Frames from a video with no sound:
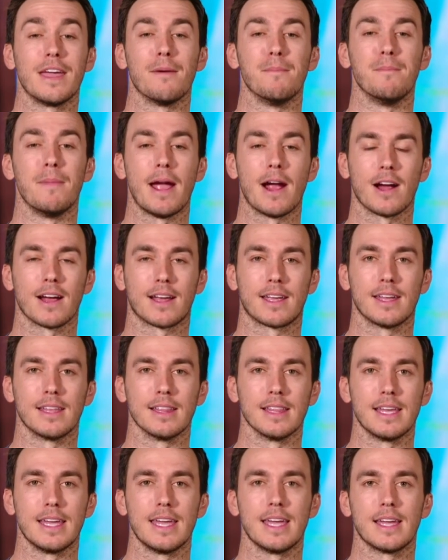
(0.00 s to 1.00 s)
American
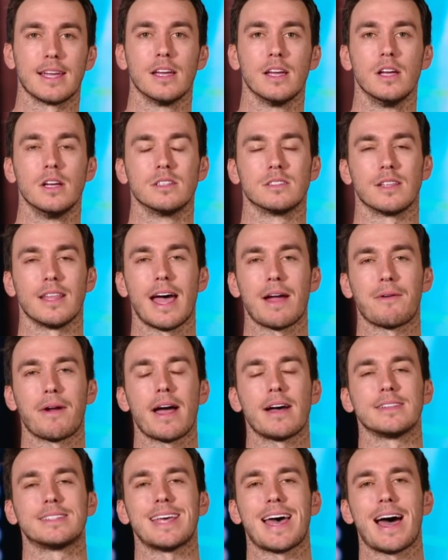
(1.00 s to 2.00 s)
League. So that
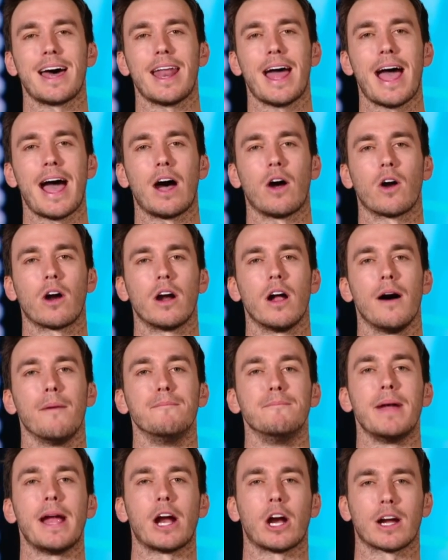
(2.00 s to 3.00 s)
rounds out our
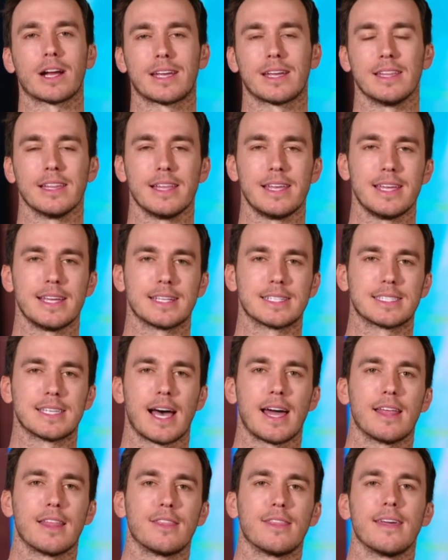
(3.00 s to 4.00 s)
American League
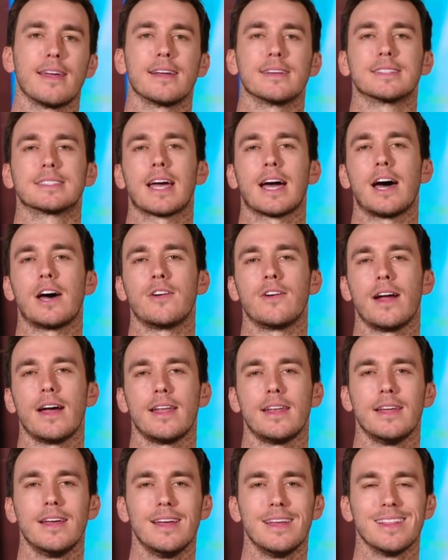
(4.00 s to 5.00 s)
side of things.
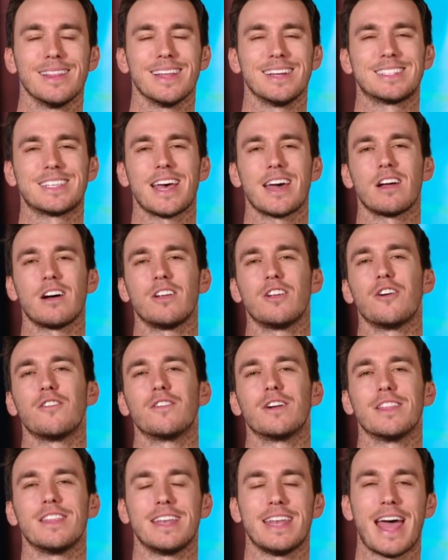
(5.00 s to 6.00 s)
Conrad, let's head on over
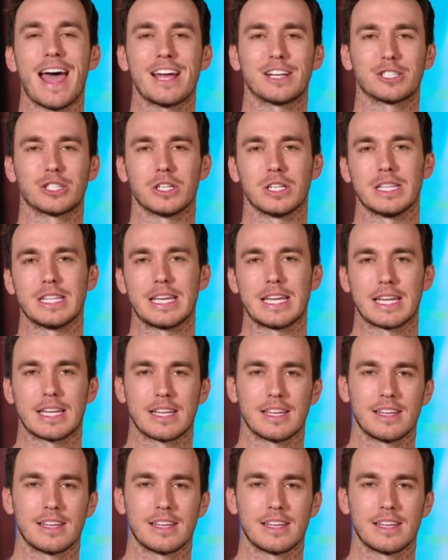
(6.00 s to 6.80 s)
to the National League.